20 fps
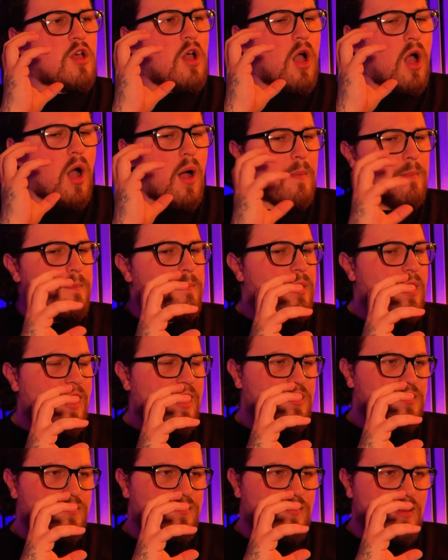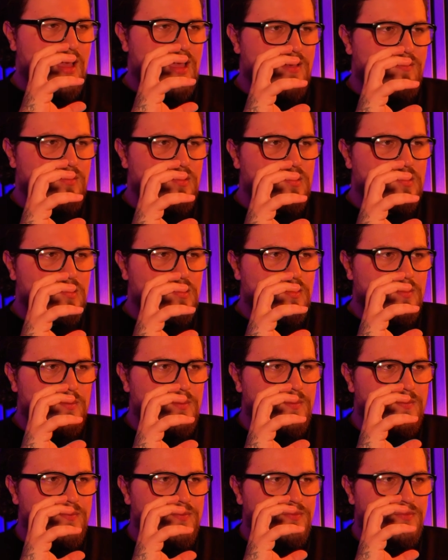complex flavors
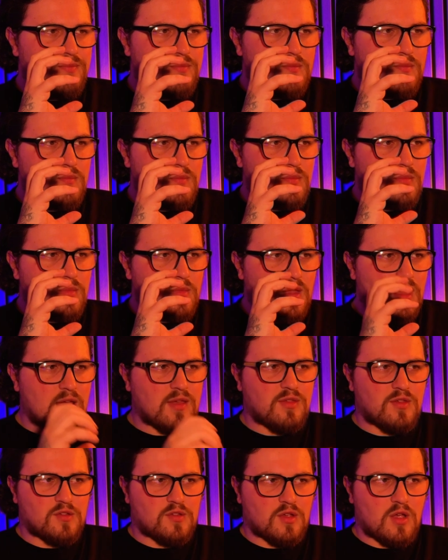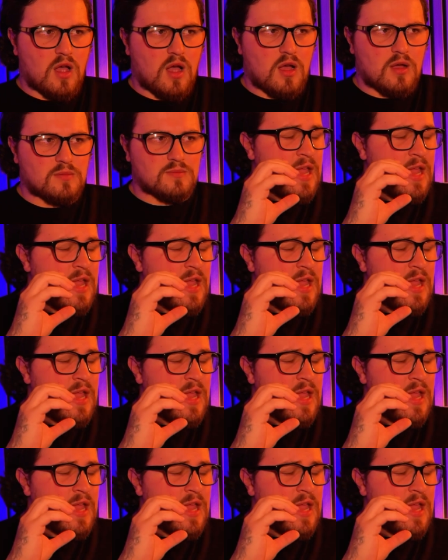in the cigar.